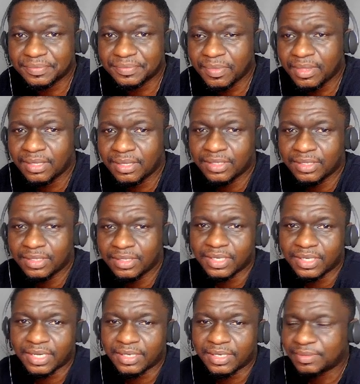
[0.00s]
Um,
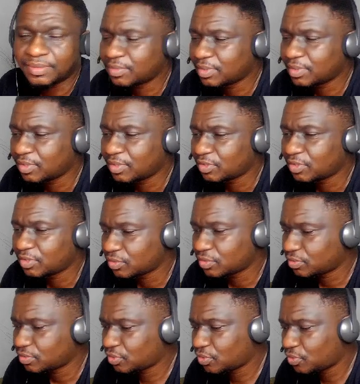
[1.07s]
so
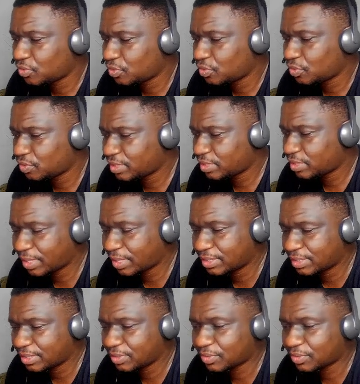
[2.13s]
this particular